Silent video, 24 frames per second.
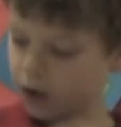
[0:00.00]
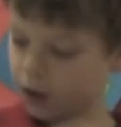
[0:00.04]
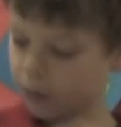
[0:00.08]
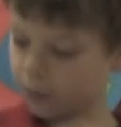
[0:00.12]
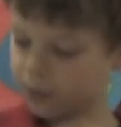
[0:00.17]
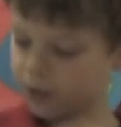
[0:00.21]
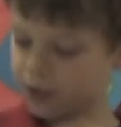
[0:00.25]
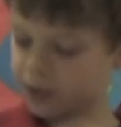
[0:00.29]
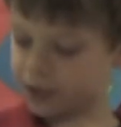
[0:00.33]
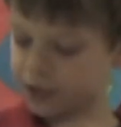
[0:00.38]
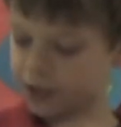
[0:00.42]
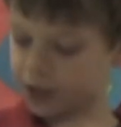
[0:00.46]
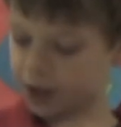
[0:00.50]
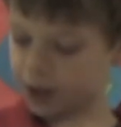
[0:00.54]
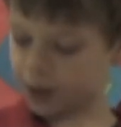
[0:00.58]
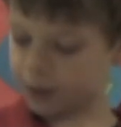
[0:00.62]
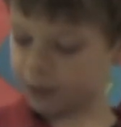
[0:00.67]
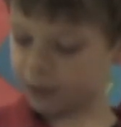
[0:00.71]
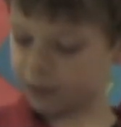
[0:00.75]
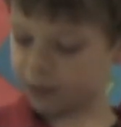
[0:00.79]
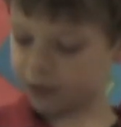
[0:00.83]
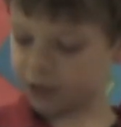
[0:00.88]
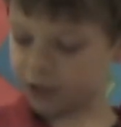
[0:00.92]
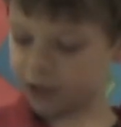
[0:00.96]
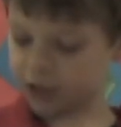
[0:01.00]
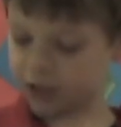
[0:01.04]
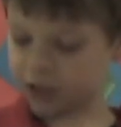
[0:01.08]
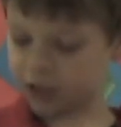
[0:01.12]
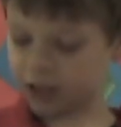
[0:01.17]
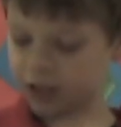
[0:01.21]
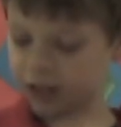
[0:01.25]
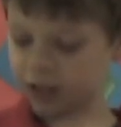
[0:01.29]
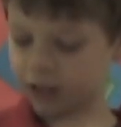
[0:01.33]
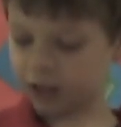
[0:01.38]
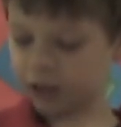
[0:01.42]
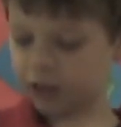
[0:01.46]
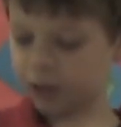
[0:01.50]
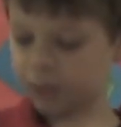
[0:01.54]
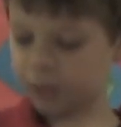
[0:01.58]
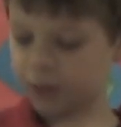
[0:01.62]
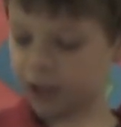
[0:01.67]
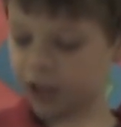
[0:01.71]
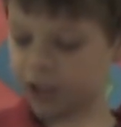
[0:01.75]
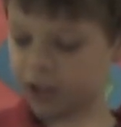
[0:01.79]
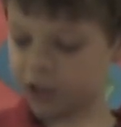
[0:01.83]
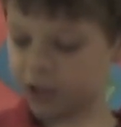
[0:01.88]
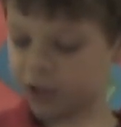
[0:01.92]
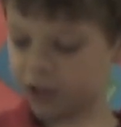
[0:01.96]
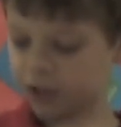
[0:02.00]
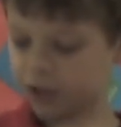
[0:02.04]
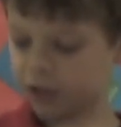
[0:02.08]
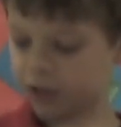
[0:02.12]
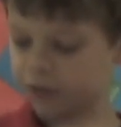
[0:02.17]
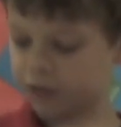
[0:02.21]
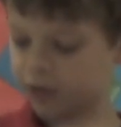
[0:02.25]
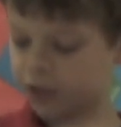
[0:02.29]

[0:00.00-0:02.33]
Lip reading: opens up for just like a little picture